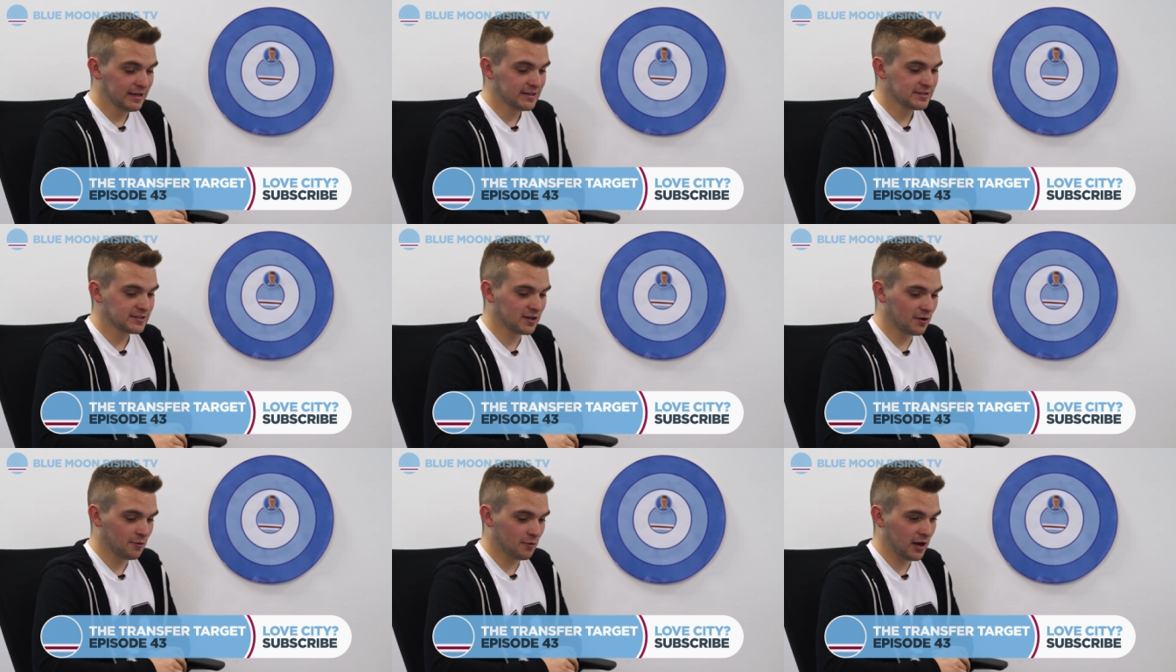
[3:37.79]

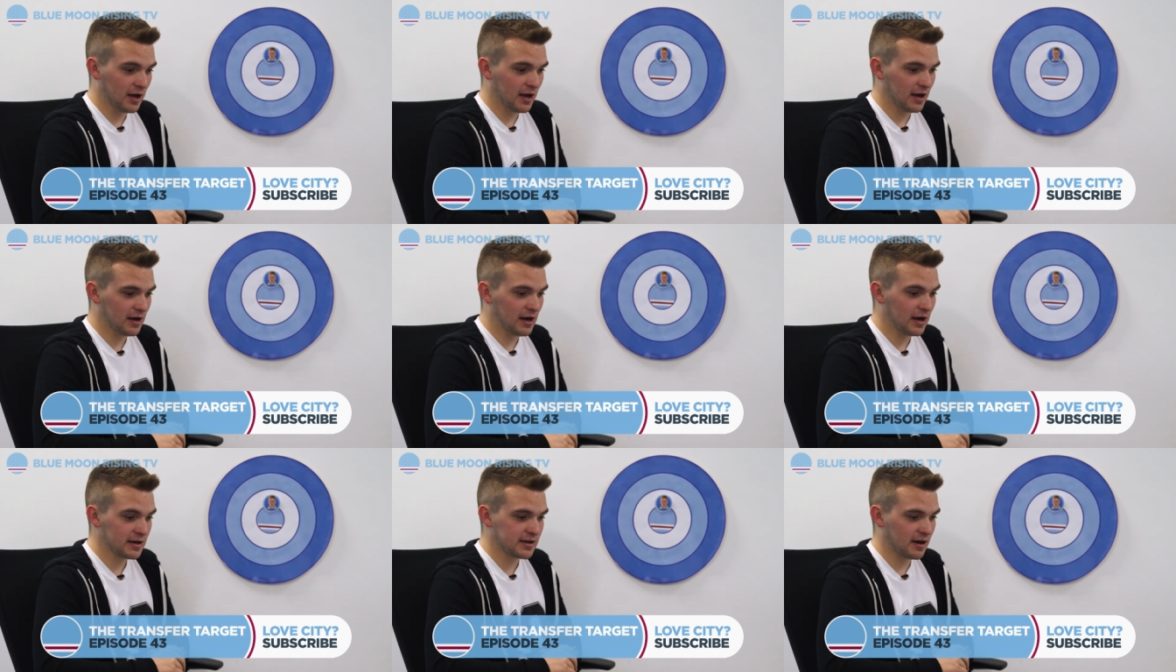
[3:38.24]
So
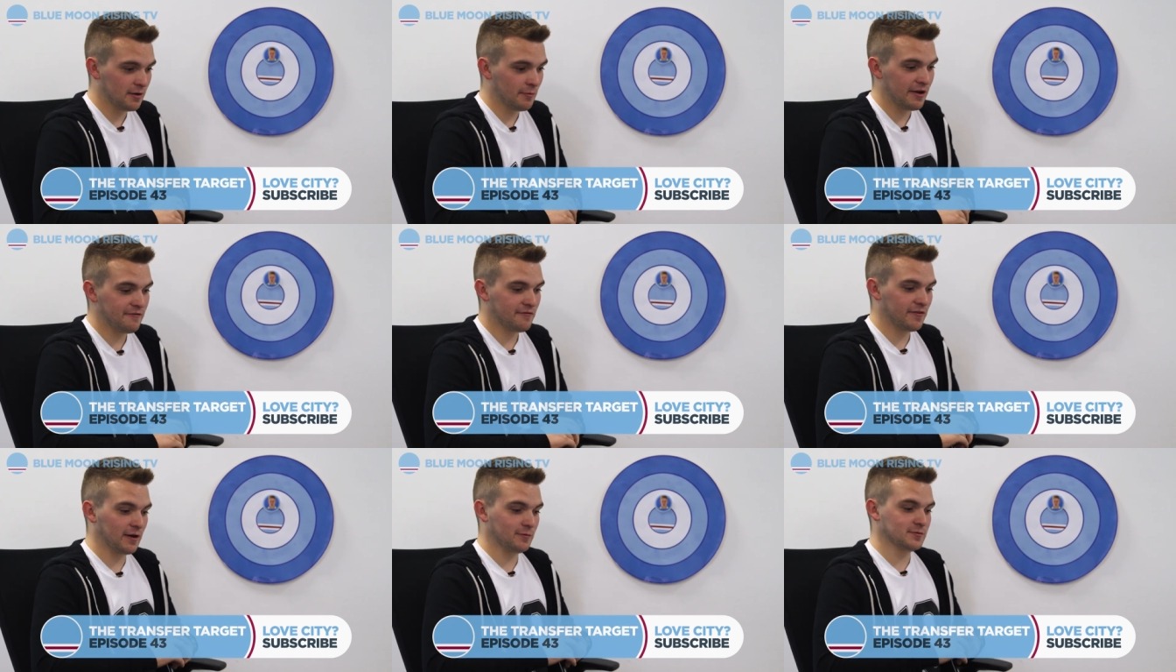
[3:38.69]
uh, I can't
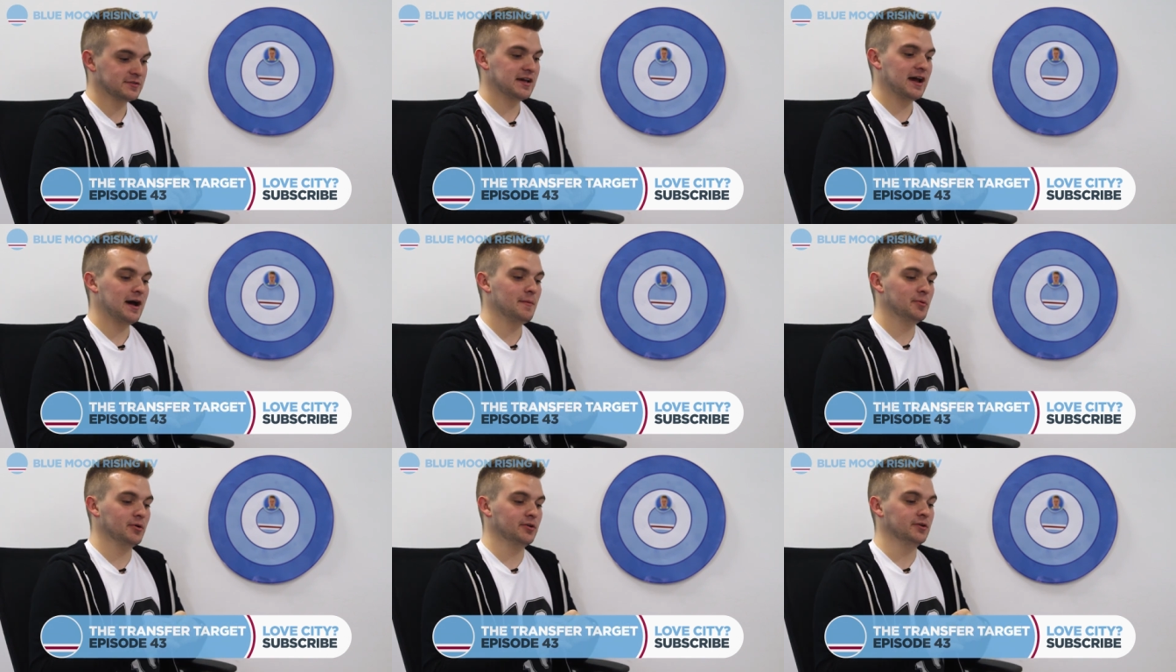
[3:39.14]
wait for that one to
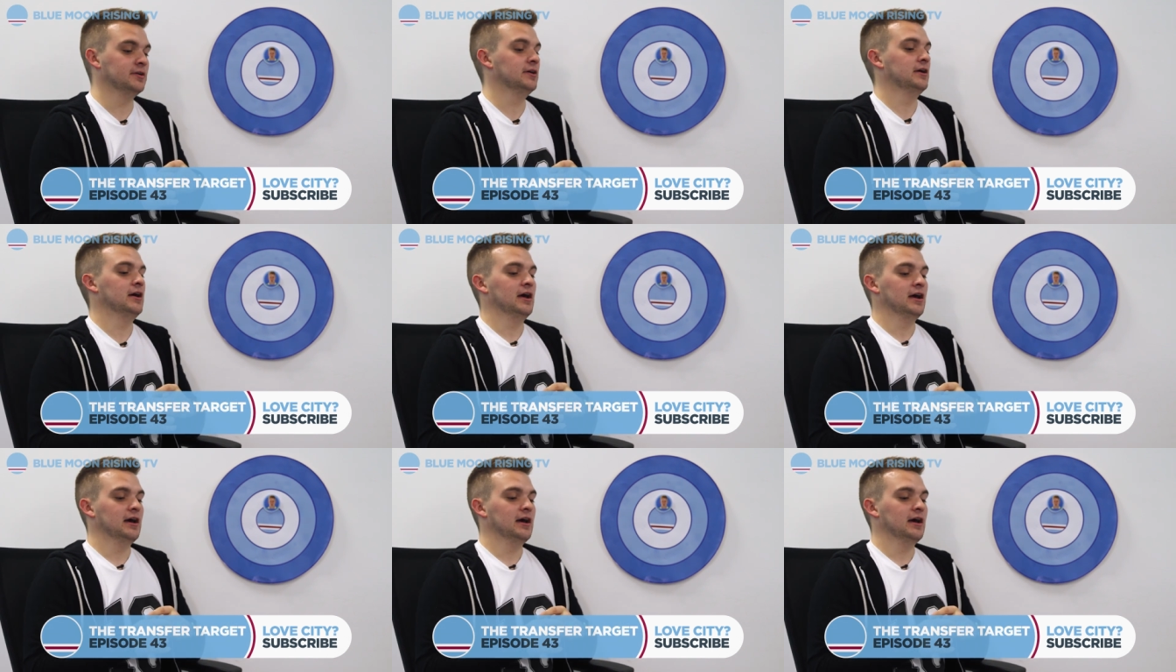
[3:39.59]
happen.